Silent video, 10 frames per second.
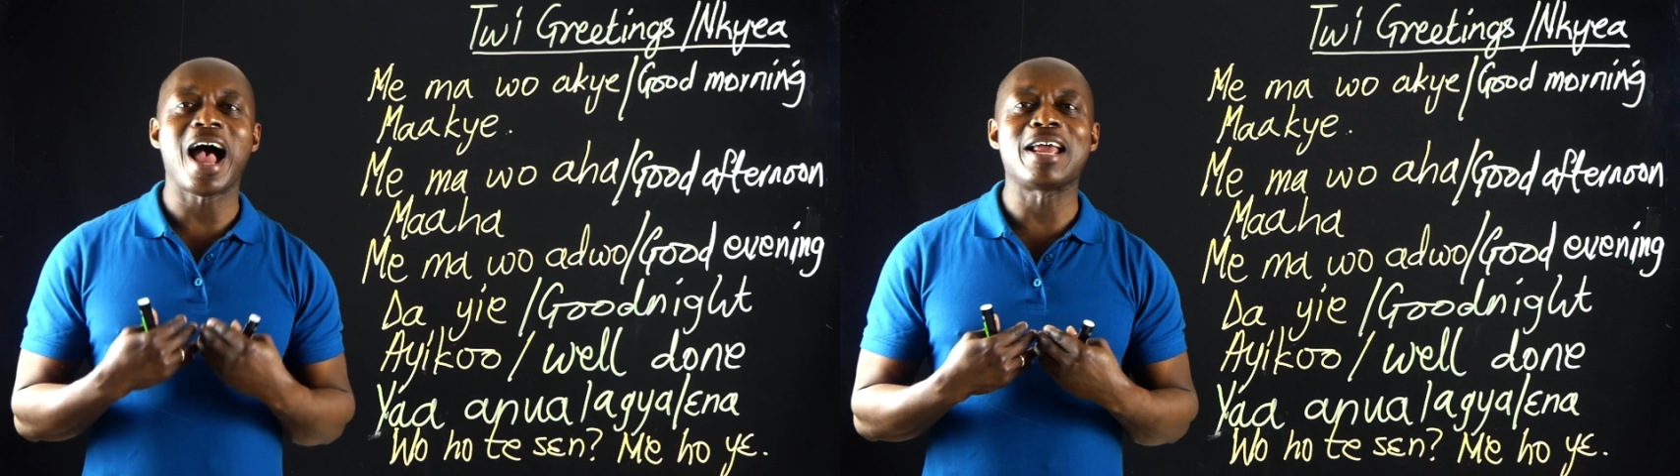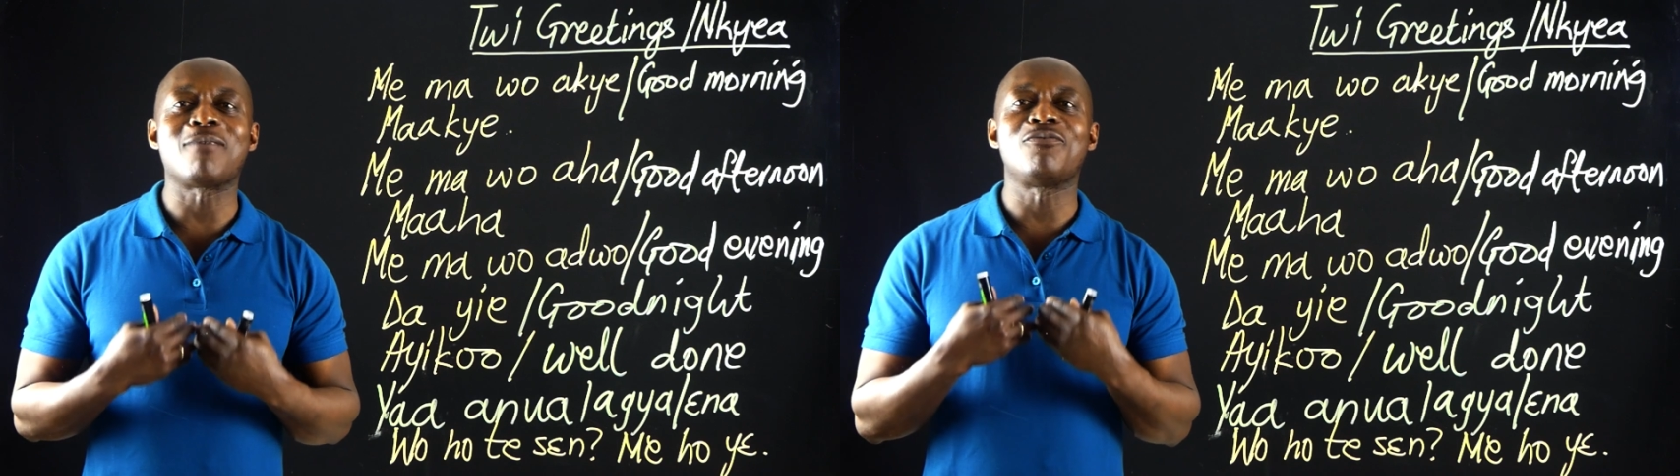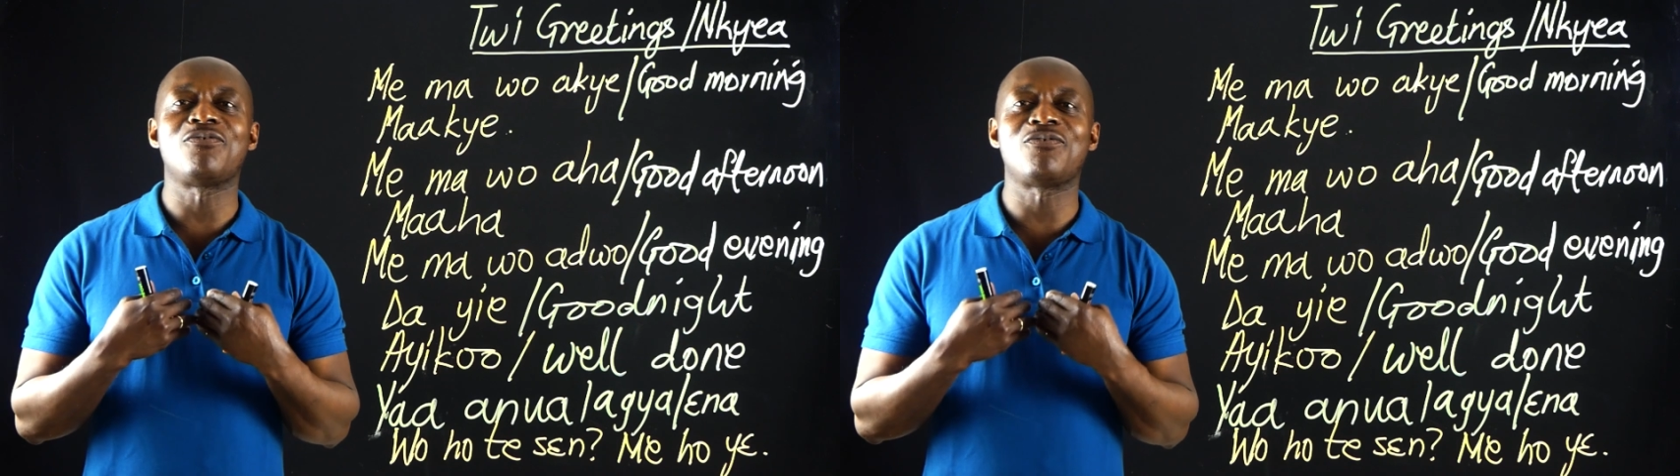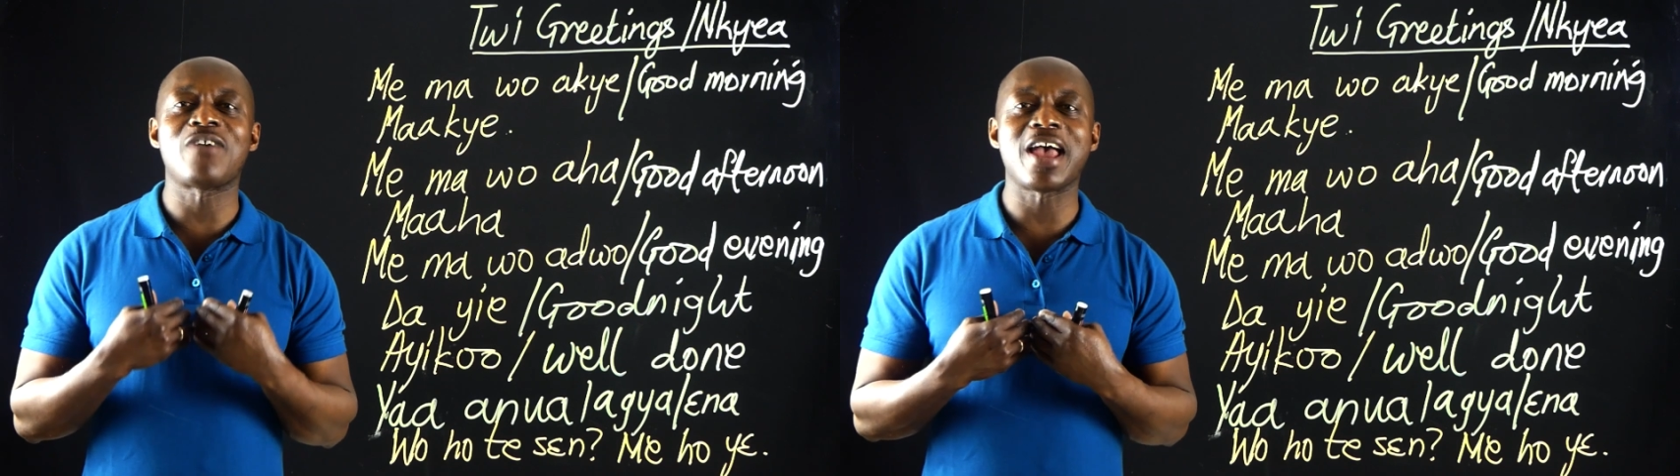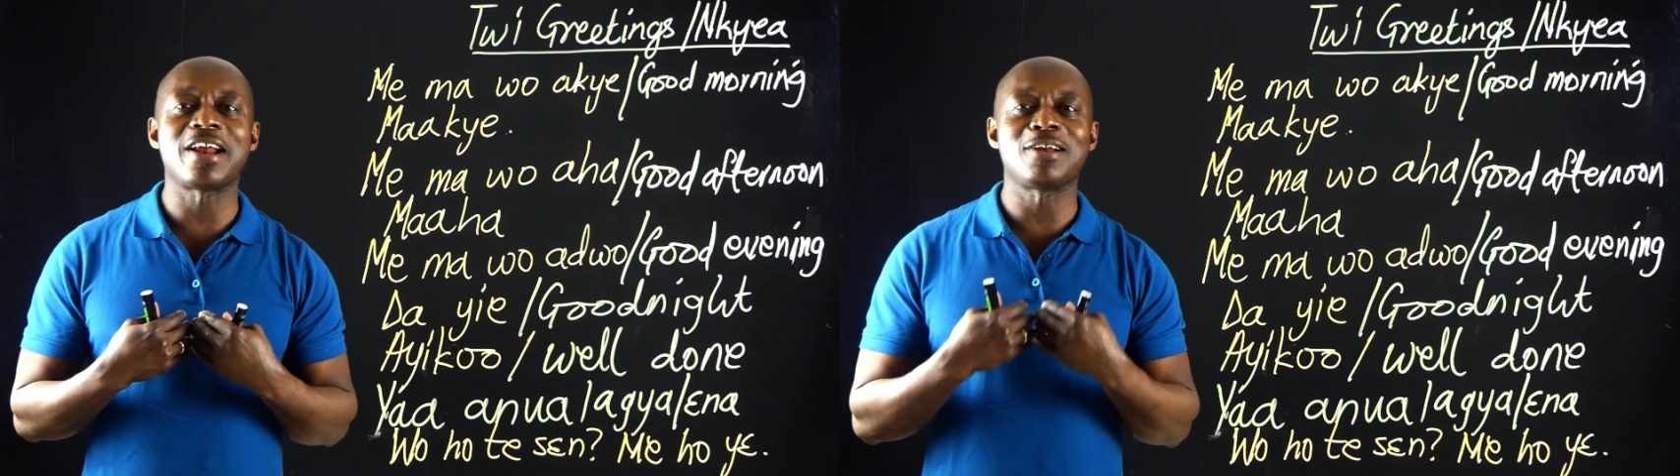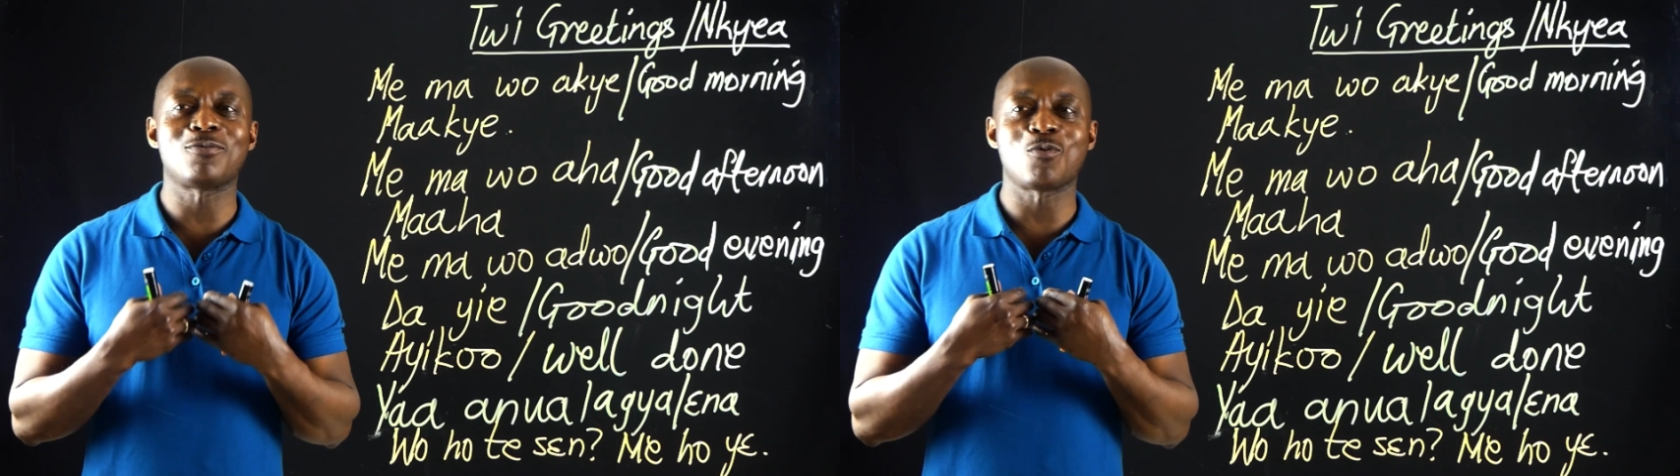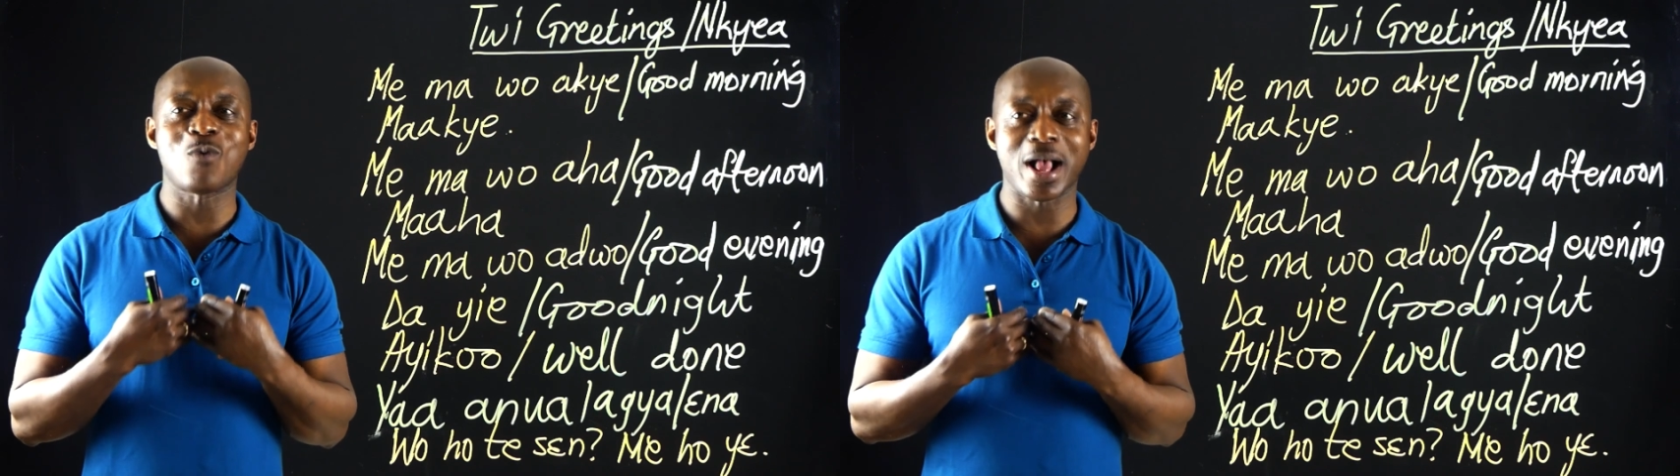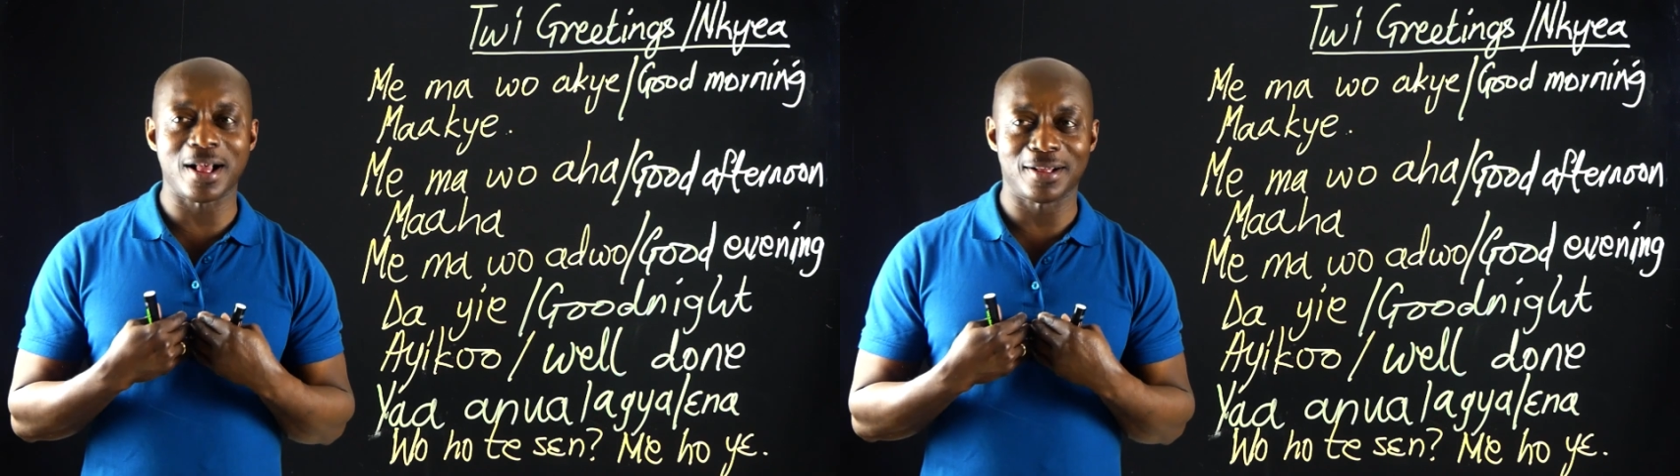am faring well.